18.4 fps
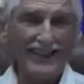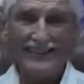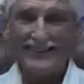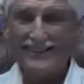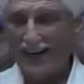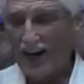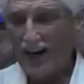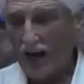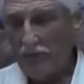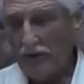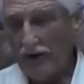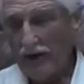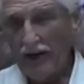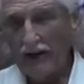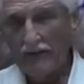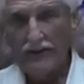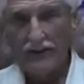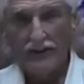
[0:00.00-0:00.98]
It's
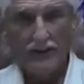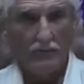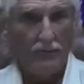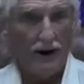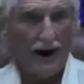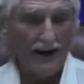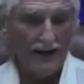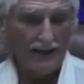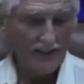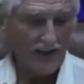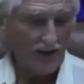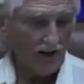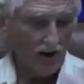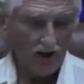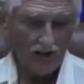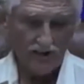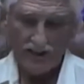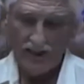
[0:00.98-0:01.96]
agglomerated that the bodies,
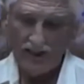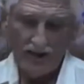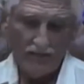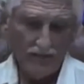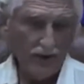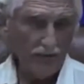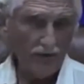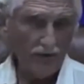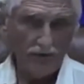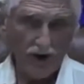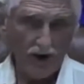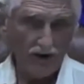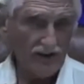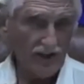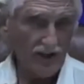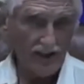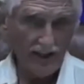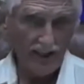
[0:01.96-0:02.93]
people have
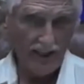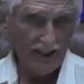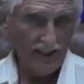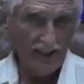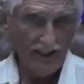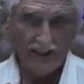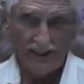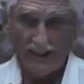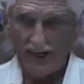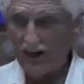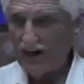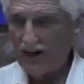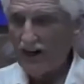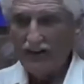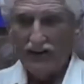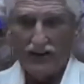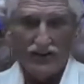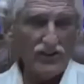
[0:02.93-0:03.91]
lost their kidneys.
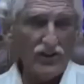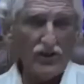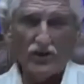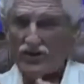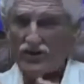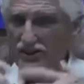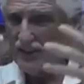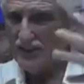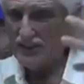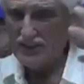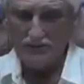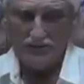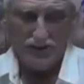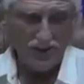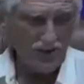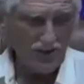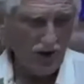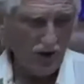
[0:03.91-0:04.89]
Their sewer systems
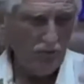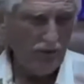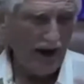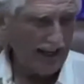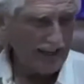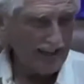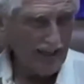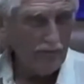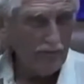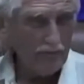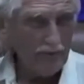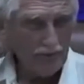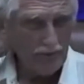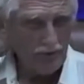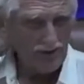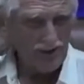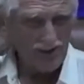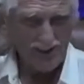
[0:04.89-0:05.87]
are so backed up.
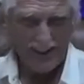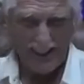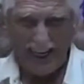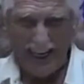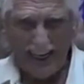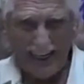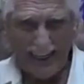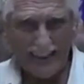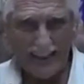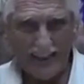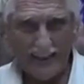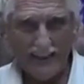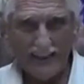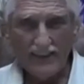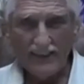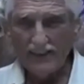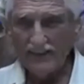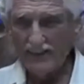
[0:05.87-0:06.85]
People stink.
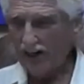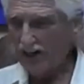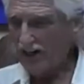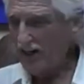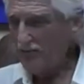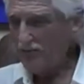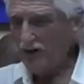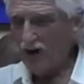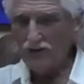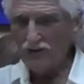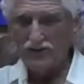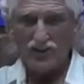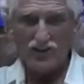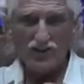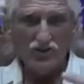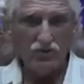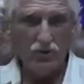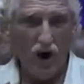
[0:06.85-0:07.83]
Their lymph nodes are
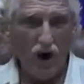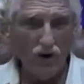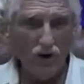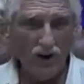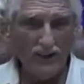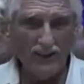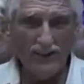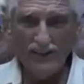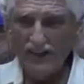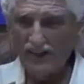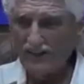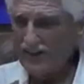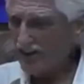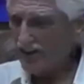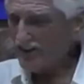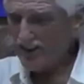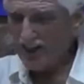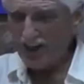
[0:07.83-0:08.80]
swollen.
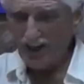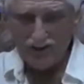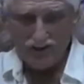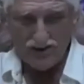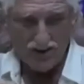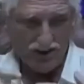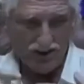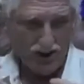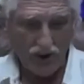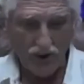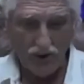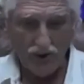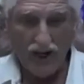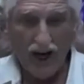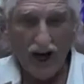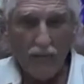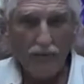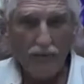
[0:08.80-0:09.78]
Their cells are
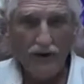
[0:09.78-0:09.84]
chewed up.